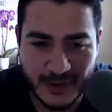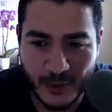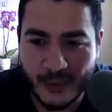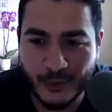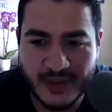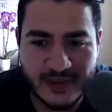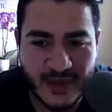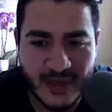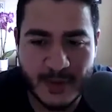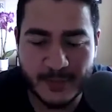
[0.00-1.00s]
So not only does it
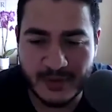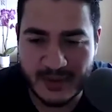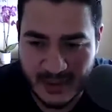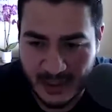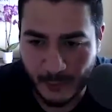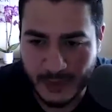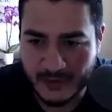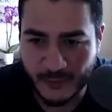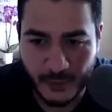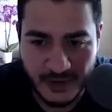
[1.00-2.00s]
make people sick,
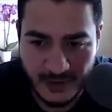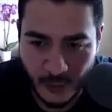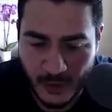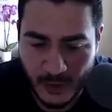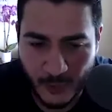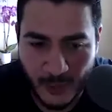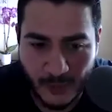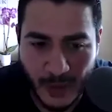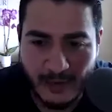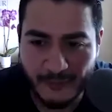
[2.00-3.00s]
which of course is
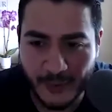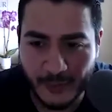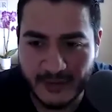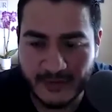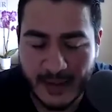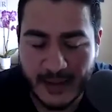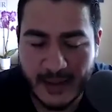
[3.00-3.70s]
where I focus,